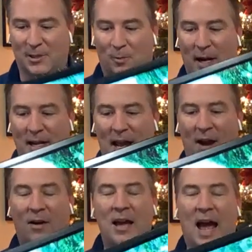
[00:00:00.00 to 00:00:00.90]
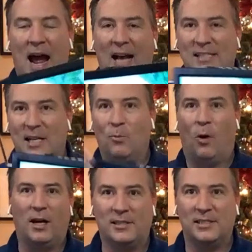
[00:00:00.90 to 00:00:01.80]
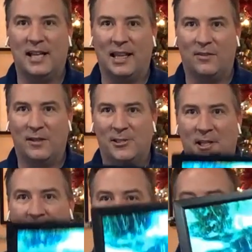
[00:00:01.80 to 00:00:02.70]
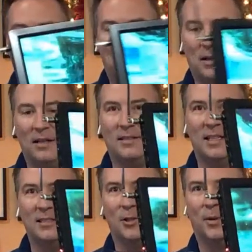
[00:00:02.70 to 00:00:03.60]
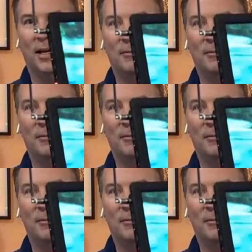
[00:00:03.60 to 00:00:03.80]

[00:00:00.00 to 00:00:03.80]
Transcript: So right now, as I'm watching television, I'm plugged into